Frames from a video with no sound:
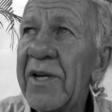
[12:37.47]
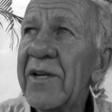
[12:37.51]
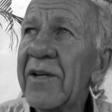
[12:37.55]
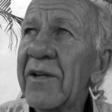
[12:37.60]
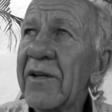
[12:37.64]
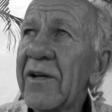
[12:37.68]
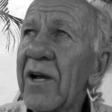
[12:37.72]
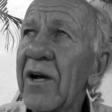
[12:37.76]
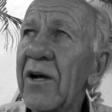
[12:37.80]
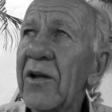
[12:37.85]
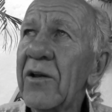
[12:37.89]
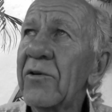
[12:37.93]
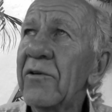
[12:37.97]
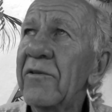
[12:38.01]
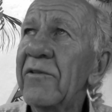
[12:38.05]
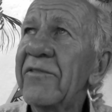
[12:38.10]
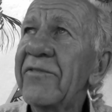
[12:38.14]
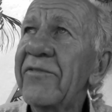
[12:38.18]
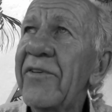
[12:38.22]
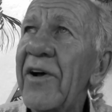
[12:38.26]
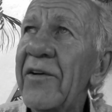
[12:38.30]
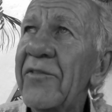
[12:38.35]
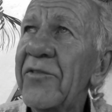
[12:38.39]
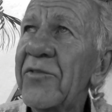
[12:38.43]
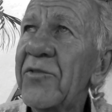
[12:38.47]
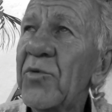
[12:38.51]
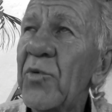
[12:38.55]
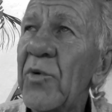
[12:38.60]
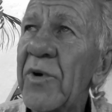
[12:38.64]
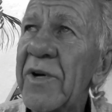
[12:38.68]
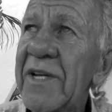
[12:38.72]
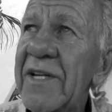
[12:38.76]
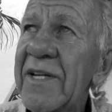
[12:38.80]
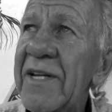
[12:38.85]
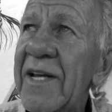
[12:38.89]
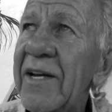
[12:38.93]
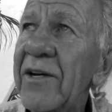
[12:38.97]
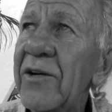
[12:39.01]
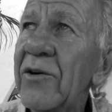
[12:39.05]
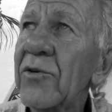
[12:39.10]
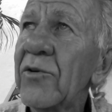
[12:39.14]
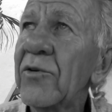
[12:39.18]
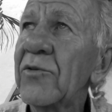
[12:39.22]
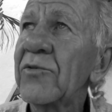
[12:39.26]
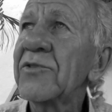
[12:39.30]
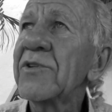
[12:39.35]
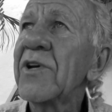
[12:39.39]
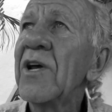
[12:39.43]
the color of 528
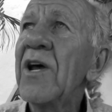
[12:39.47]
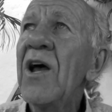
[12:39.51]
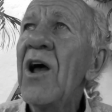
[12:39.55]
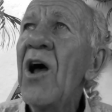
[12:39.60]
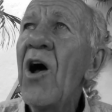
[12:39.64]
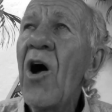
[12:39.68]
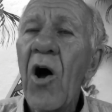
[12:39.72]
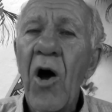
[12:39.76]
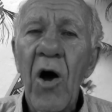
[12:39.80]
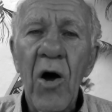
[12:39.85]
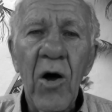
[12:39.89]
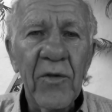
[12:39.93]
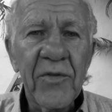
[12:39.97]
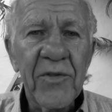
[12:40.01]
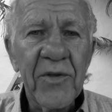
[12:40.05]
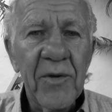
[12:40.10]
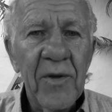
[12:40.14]
hertz, all